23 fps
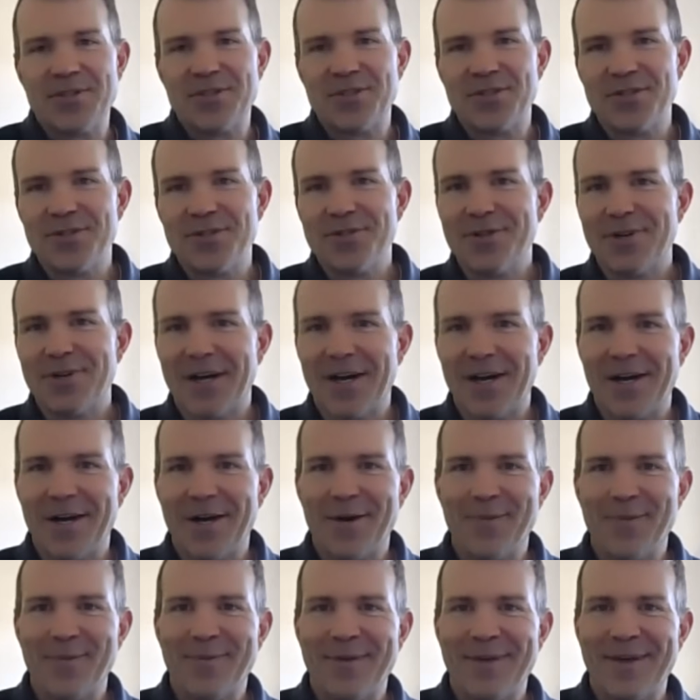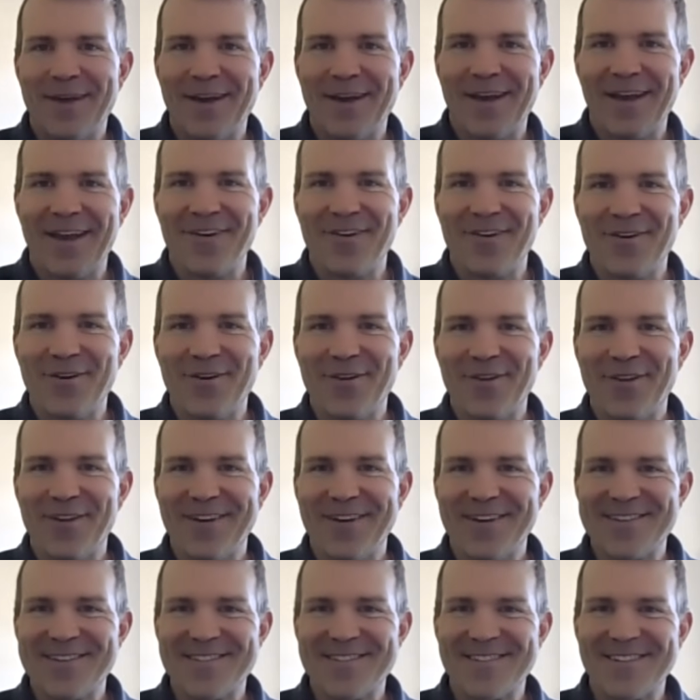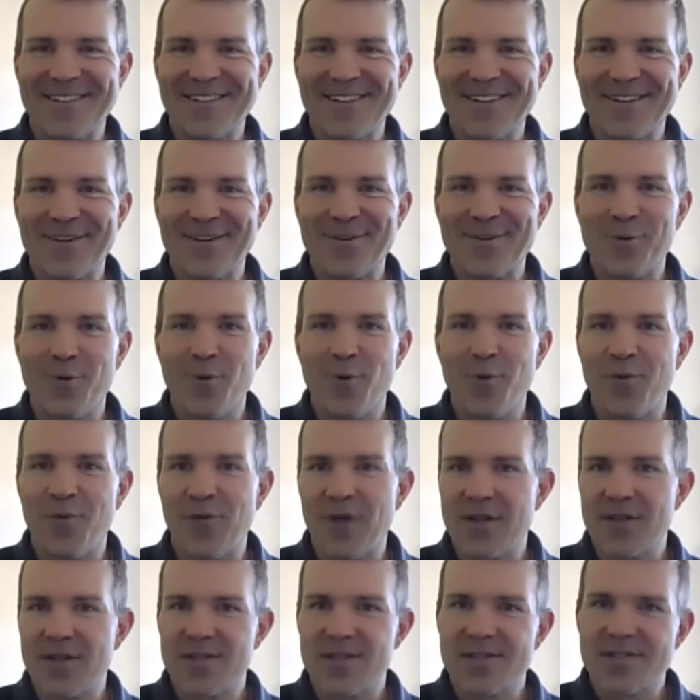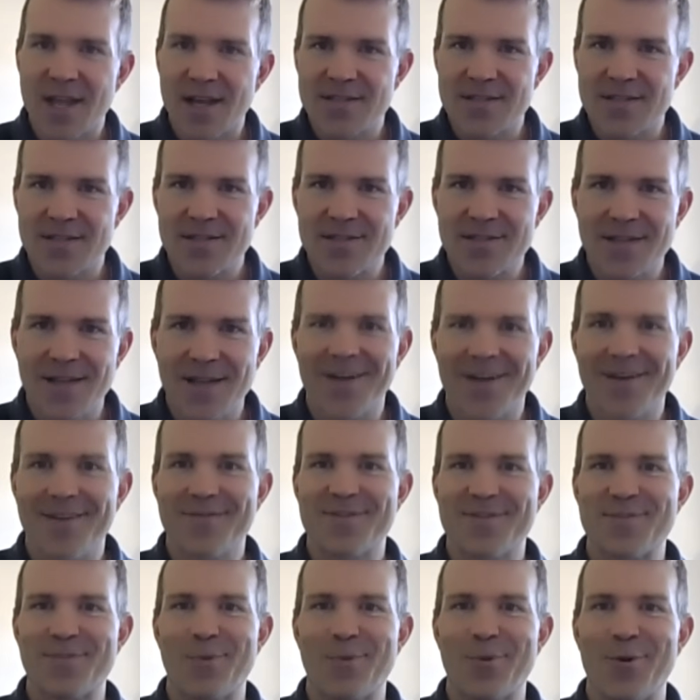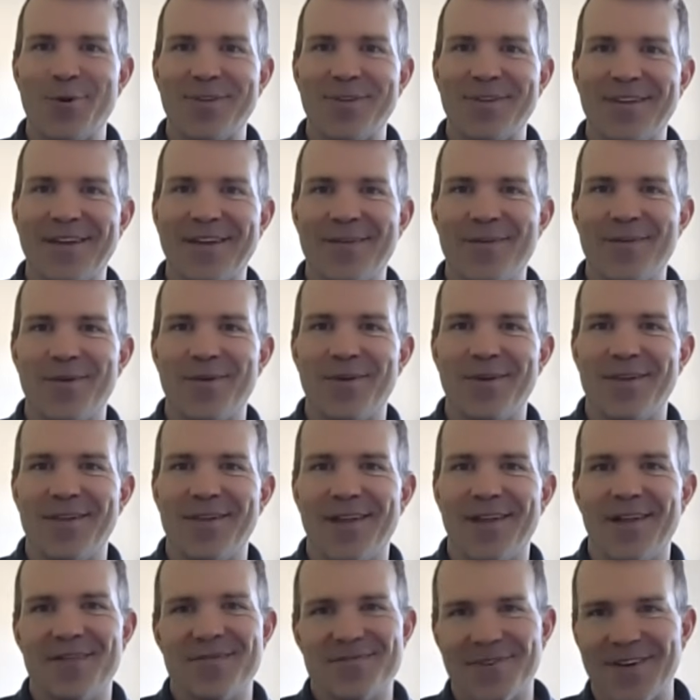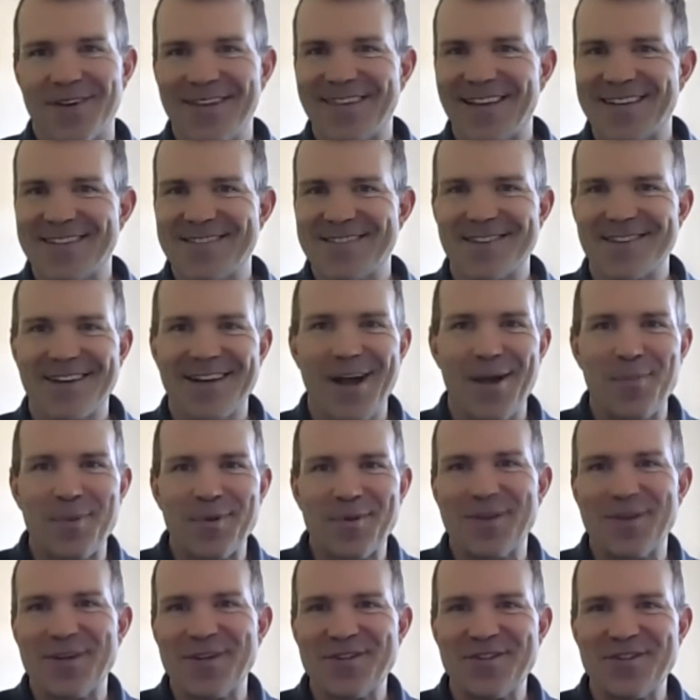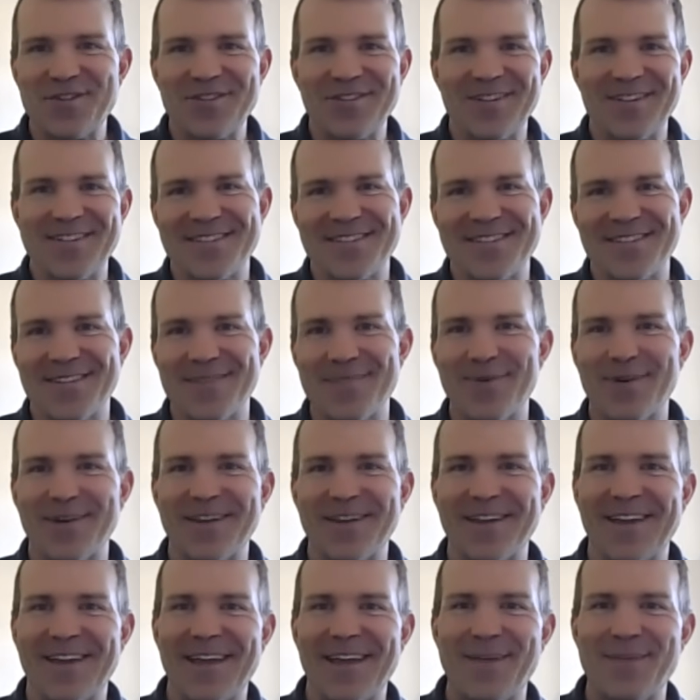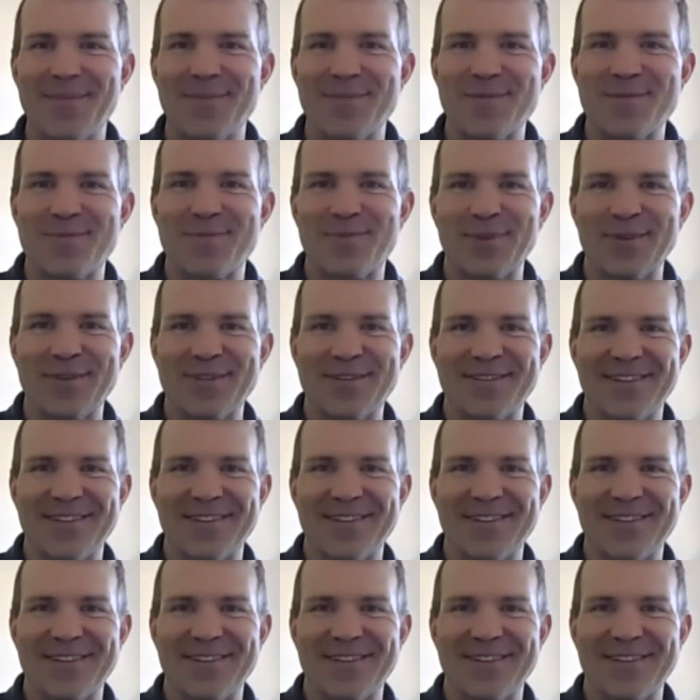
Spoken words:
to. I don't know that it's the cool, fun, sexy side of sport that everybody loves, right? That's the competition, that's the Olympic Games. But